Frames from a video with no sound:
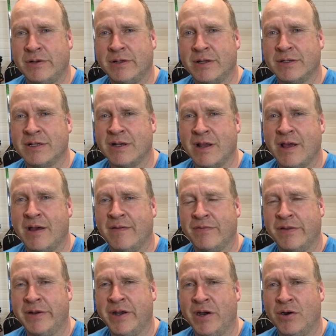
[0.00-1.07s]
it doesn't
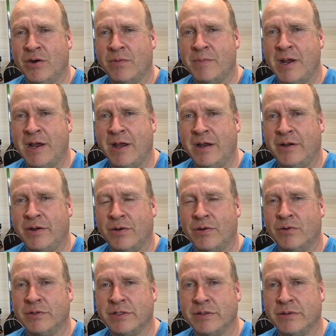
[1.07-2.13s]
have the narrowband
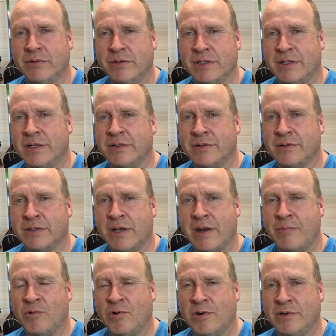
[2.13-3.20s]
O2 sensors
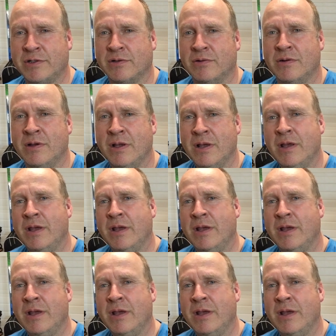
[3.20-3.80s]
anymore, so